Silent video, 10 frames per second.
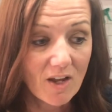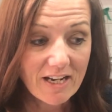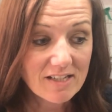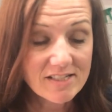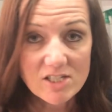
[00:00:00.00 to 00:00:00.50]

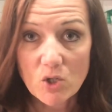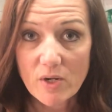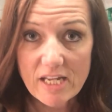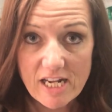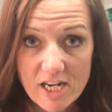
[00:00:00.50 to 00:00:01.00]
Now, since
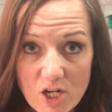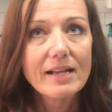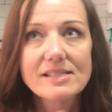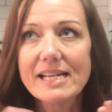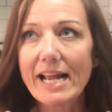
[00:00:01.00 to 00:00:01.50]
going keto
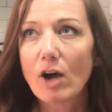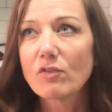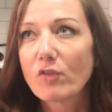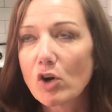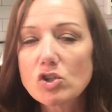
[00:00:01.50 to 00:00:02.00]
and seeing
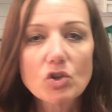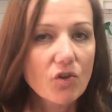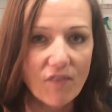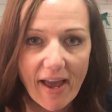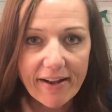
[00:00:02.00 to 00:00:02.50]
how versatile
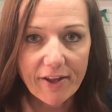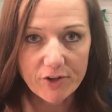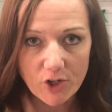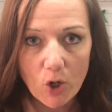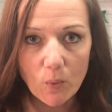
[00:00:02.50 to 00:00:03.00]
the
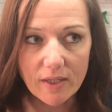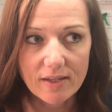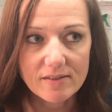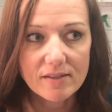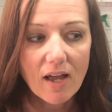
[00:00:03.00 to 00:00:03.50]
fathead dough
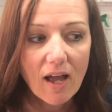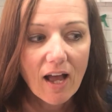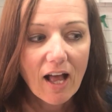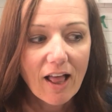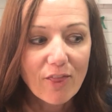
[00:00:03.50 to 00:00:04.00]
is,
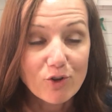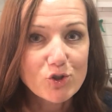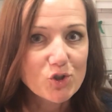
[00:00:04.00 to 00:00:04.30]
there's